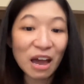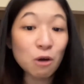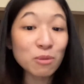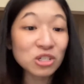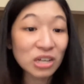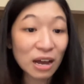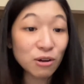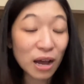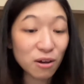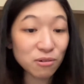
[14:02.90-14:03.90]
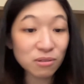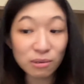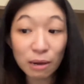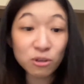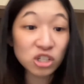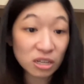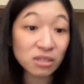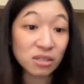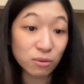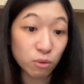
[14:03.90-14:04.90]
how much
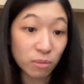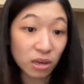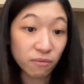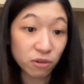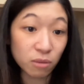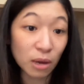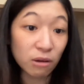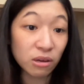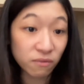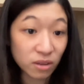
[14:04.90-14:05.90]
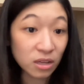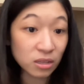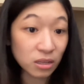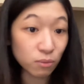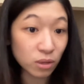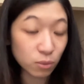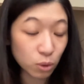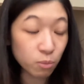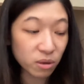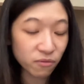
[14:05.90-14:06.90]
easier it will make it for them, how convenient it
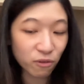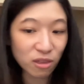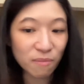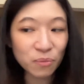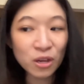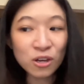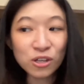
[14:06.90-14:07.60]
will be for them.